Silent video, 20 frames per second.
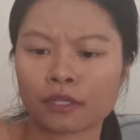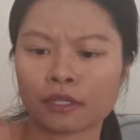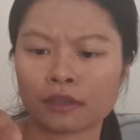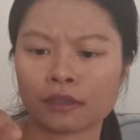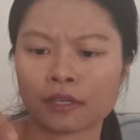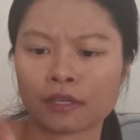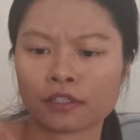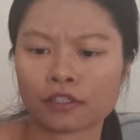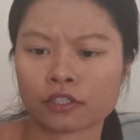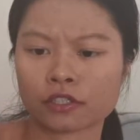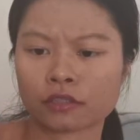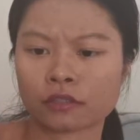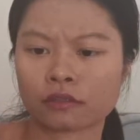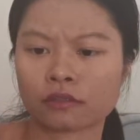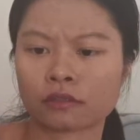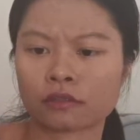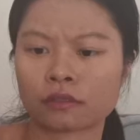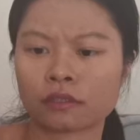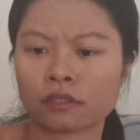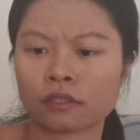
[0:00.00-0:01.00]
collection,
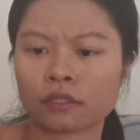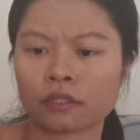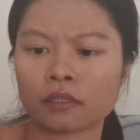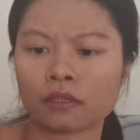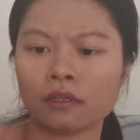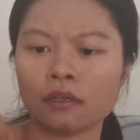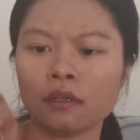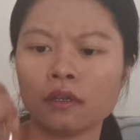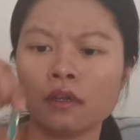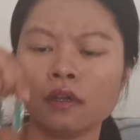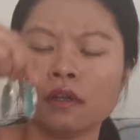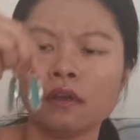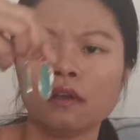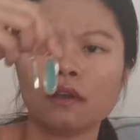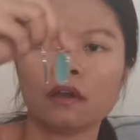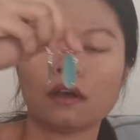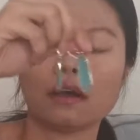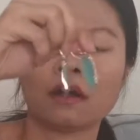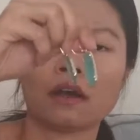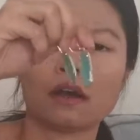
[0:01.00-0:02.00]
or the
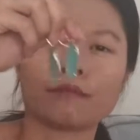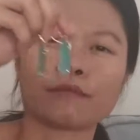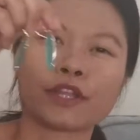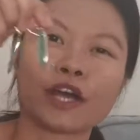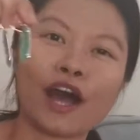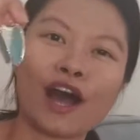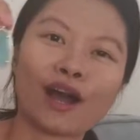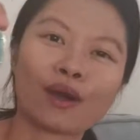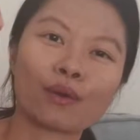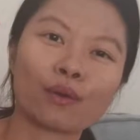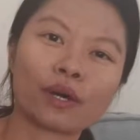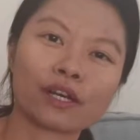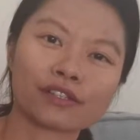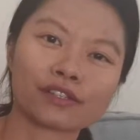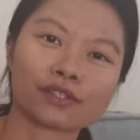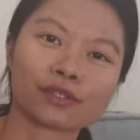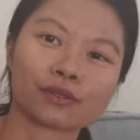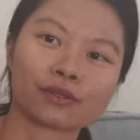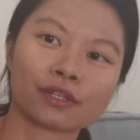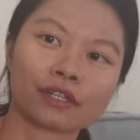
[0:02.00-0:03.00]
Aqua
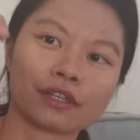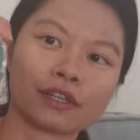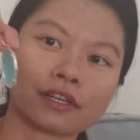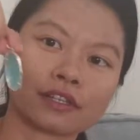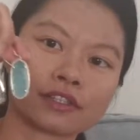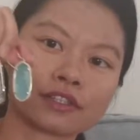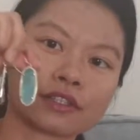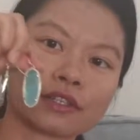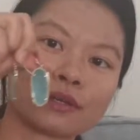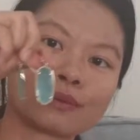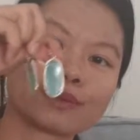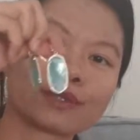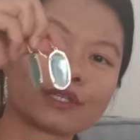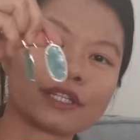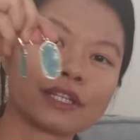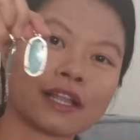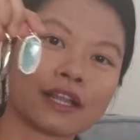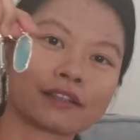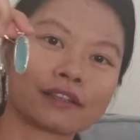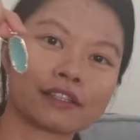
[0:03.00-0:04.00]
Stone collection. I
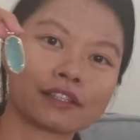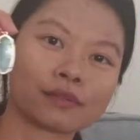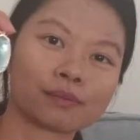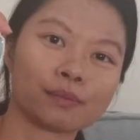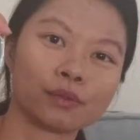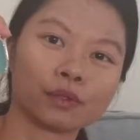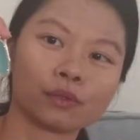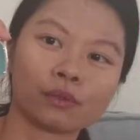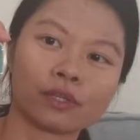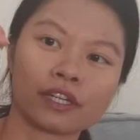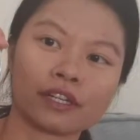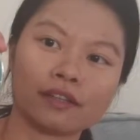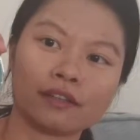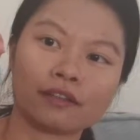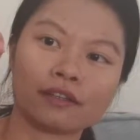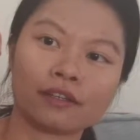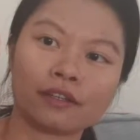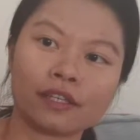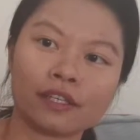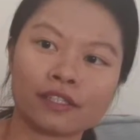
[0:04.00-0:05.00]
really like this blue color.
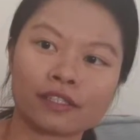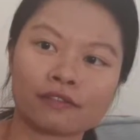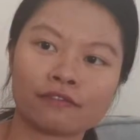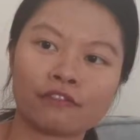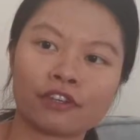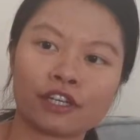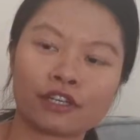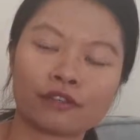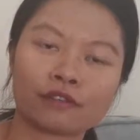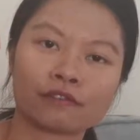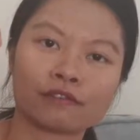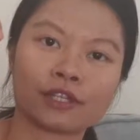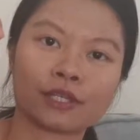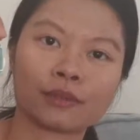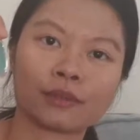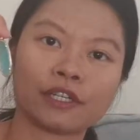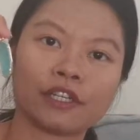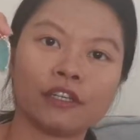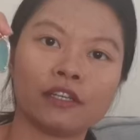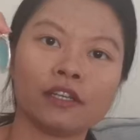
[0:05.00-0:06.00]
It's very,
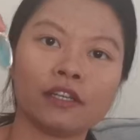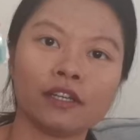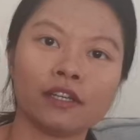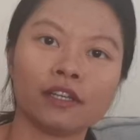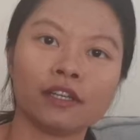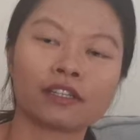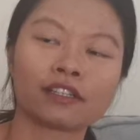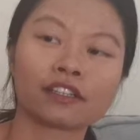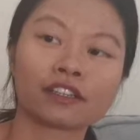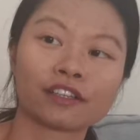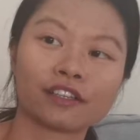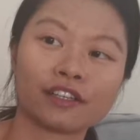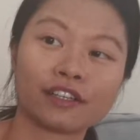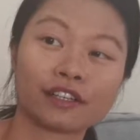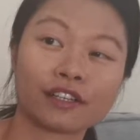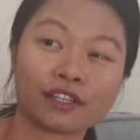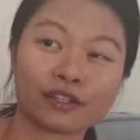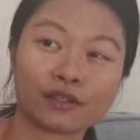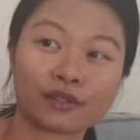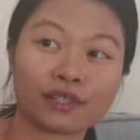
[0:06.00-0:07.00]
very
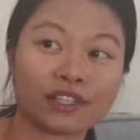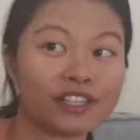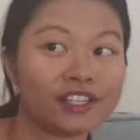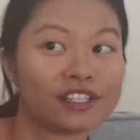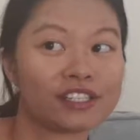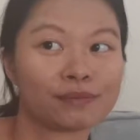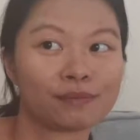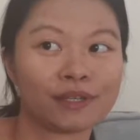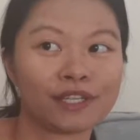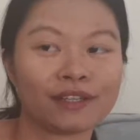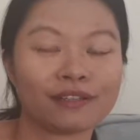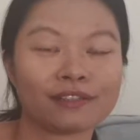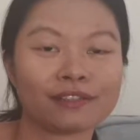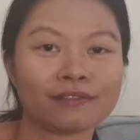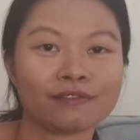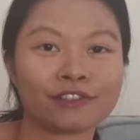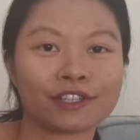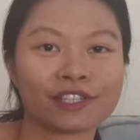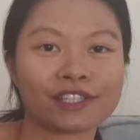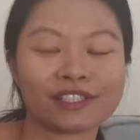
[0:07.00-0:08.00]
clear and crisp and
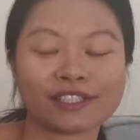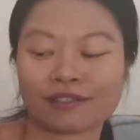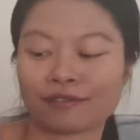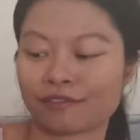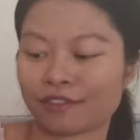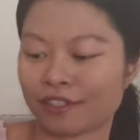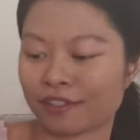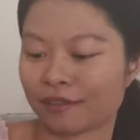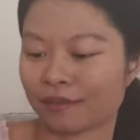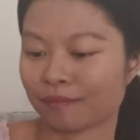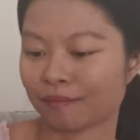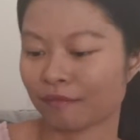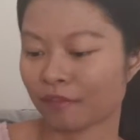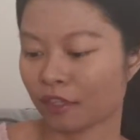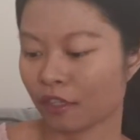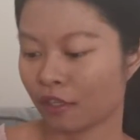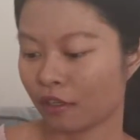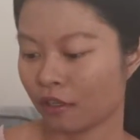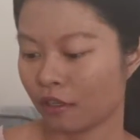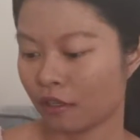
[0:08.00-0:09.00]
very different.
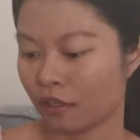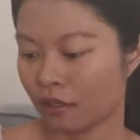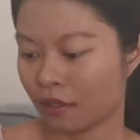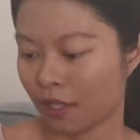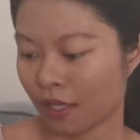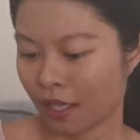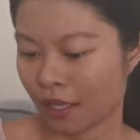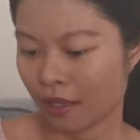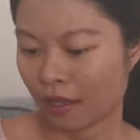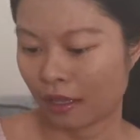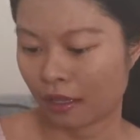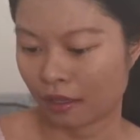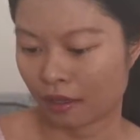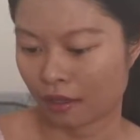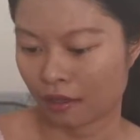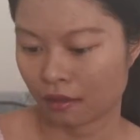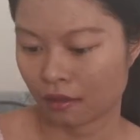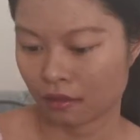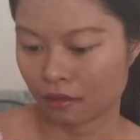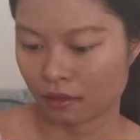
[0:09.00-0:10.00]

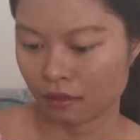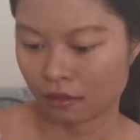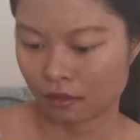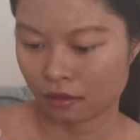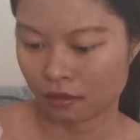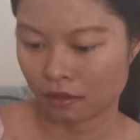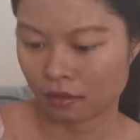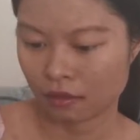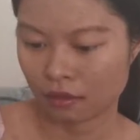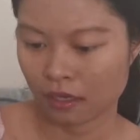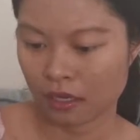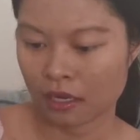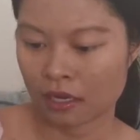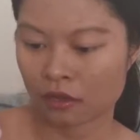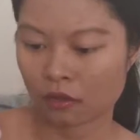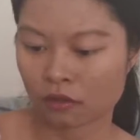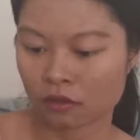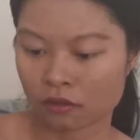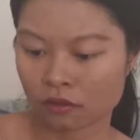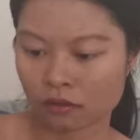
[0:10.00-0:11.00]
And I
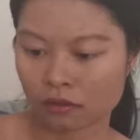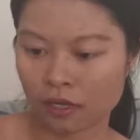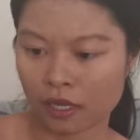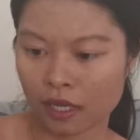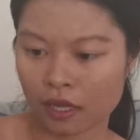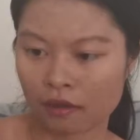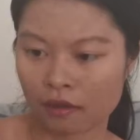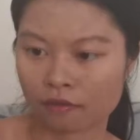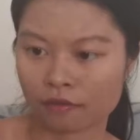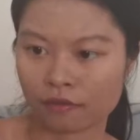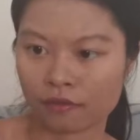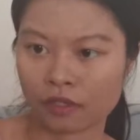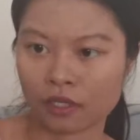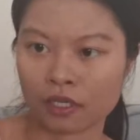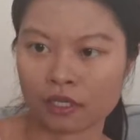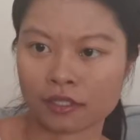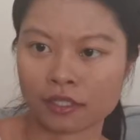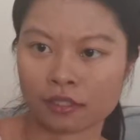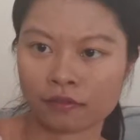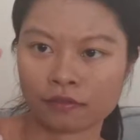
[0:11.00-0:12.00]
also have
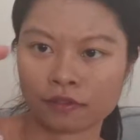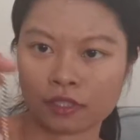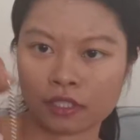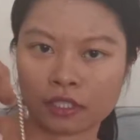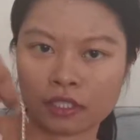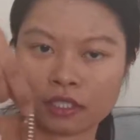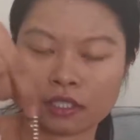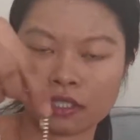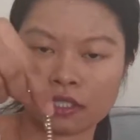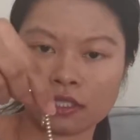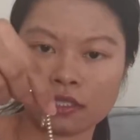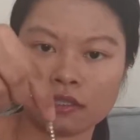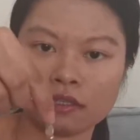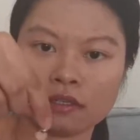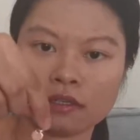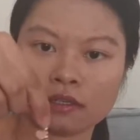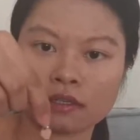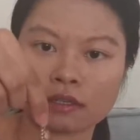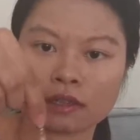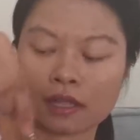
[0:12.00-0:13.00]
a Tiffany
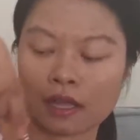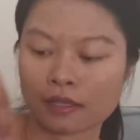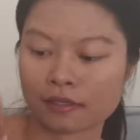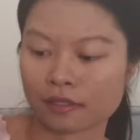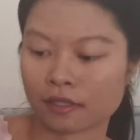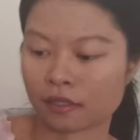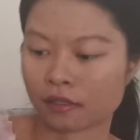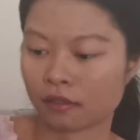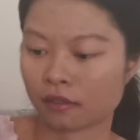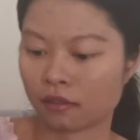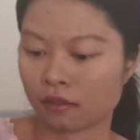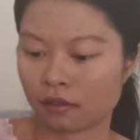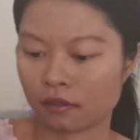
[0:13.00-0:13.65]
classic